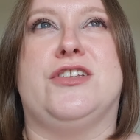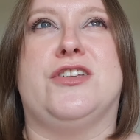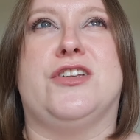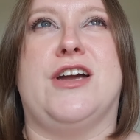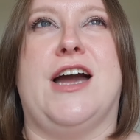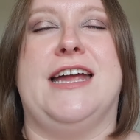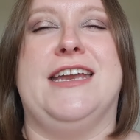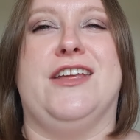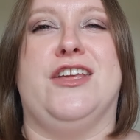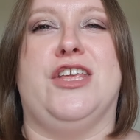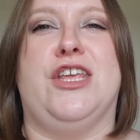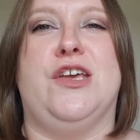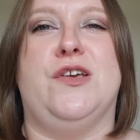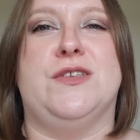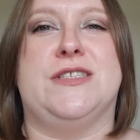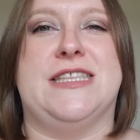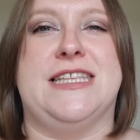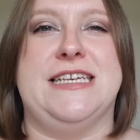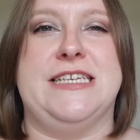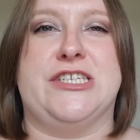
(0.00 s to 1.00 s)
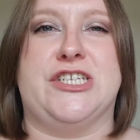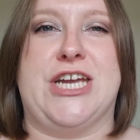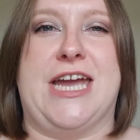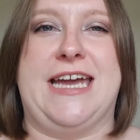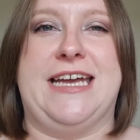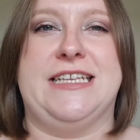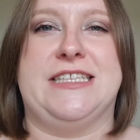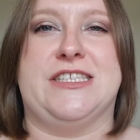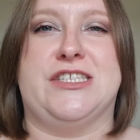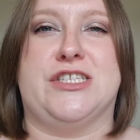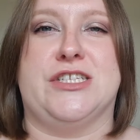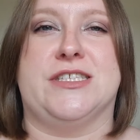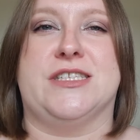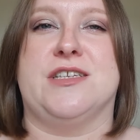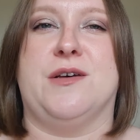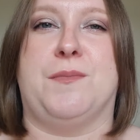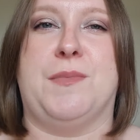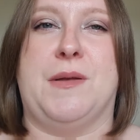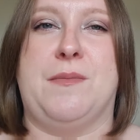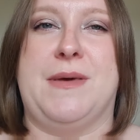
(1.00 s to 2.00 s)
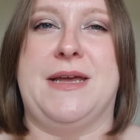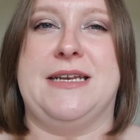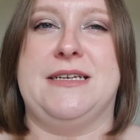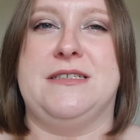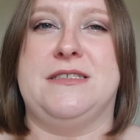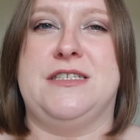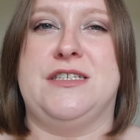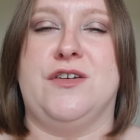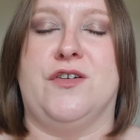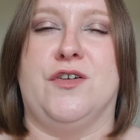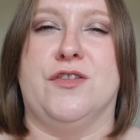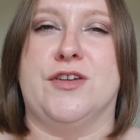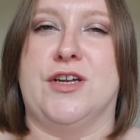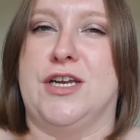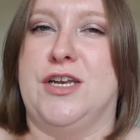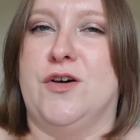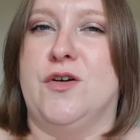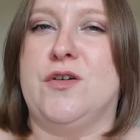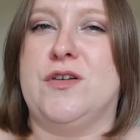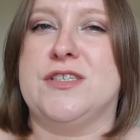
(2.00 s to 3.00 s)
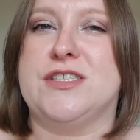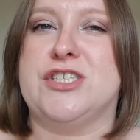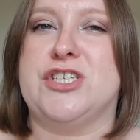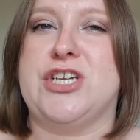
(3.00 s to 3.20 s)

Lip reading: kind of use these shades to supplement other looks